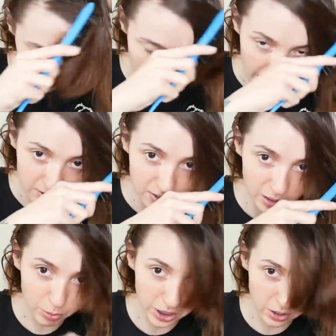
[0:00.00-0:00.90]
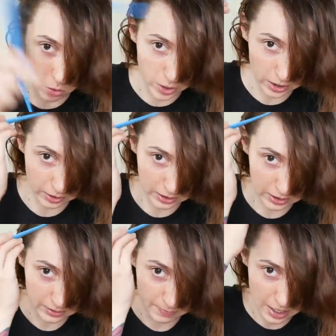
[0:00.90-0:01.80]
tends to get pretty
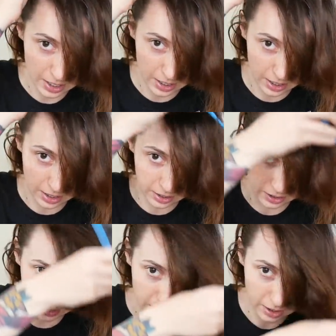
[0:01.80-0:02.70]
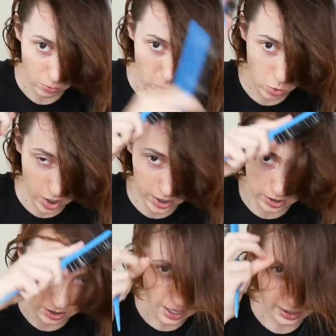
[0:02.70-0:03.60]
oily, and
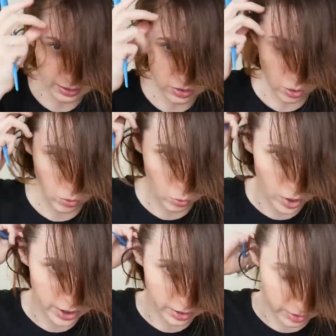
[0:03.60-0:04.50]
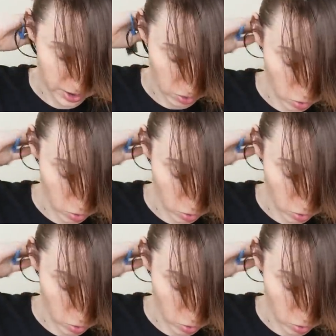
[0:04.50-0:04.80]
one, I don't want the